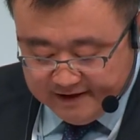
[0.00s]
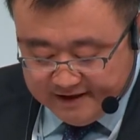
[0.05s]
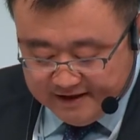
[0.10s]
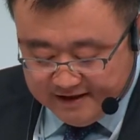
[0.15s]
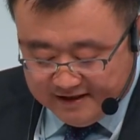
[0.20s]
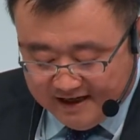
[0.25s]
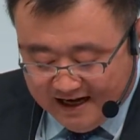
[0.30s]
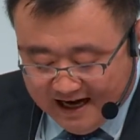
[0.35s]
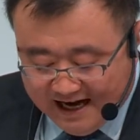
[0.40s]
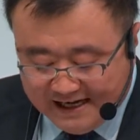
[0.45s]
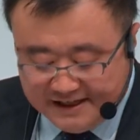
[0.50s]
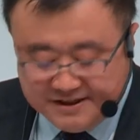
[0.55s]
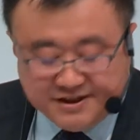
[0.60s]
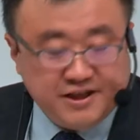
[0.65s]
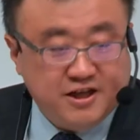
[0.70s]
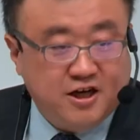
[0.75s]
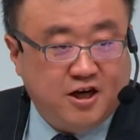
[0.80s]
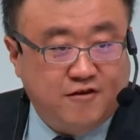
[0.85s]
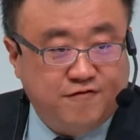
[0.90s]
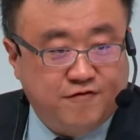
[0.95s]
the
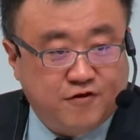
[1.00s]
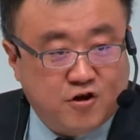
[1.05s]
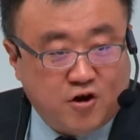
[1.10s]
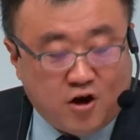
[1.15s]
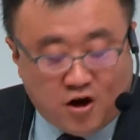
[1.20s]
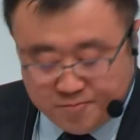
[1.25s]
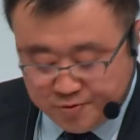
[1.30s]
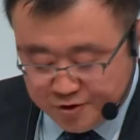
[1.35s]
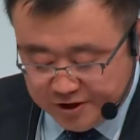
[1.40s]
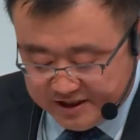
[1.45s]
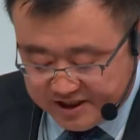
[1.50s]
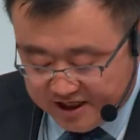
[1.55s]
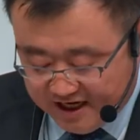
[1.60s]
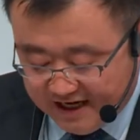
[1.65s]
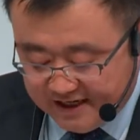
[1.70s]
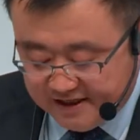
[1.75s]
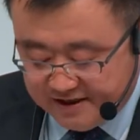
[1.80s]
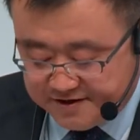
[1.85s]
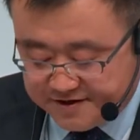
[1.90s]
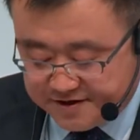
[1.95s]
idea of corporate
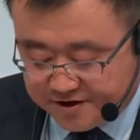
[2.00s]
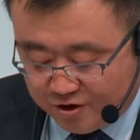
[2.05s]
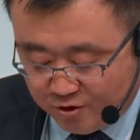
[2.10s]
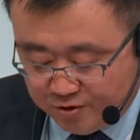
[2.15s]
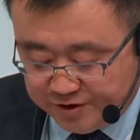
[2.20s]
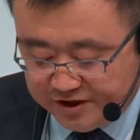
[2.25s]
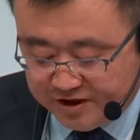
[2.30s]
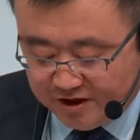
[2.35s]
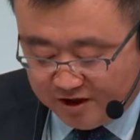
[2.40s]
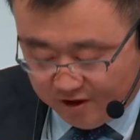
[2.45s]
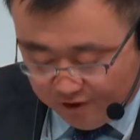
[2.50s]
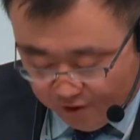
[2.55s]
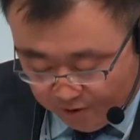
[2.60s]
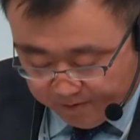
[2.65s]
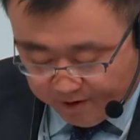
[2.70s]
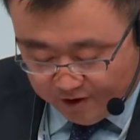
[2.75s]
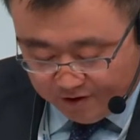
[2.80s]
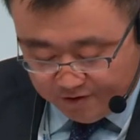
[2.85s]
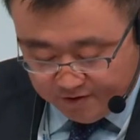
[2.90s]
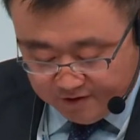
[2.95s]
China's going
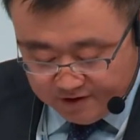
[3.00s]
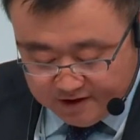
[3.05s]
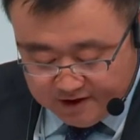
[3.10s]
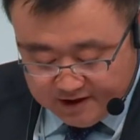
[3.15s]
global.